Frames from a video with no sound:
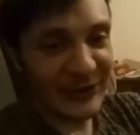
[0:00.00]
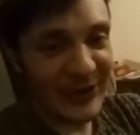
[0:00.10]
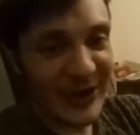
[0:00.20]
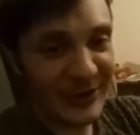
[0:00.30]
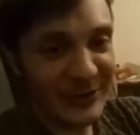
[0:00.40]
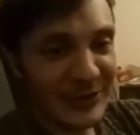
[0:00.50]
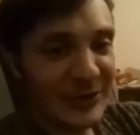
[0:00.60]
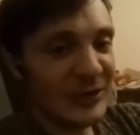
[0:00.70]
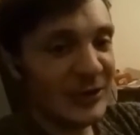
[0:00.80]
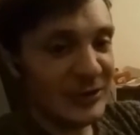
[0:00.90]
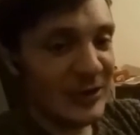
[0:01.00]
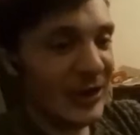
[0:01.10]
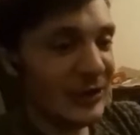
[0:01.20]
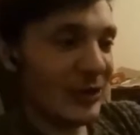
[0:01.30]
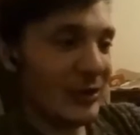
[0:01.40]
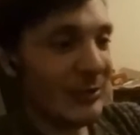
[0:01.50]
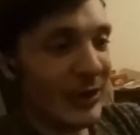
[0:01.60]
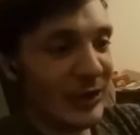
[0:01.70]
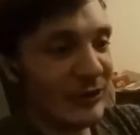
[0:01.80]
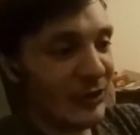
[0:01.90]
So, and you can
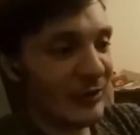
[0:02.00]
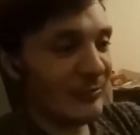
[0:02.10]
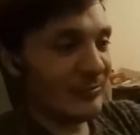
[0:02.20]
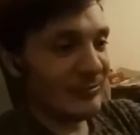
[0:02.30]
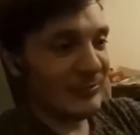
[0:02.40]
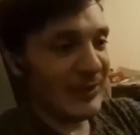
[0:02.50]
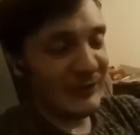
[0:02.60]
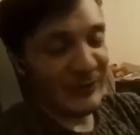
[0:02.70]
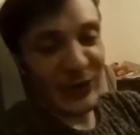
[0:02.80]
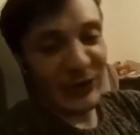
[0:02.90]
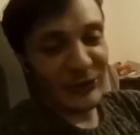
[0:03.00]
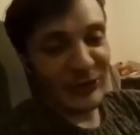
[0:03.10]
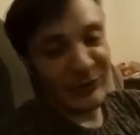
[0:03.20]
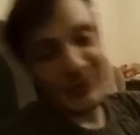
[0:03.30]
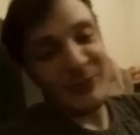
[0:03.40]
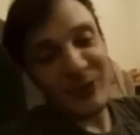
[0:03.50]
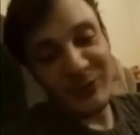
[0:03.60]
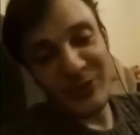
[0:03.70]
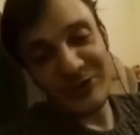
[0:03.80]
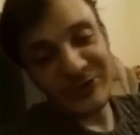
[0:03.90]
make some infusions with boil
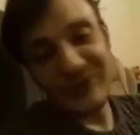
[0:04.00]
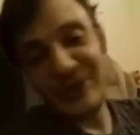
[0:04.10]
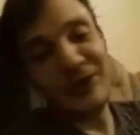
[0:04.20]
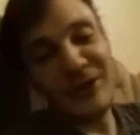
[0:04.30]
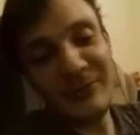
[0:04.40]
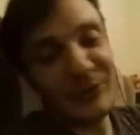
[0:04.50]
water in them,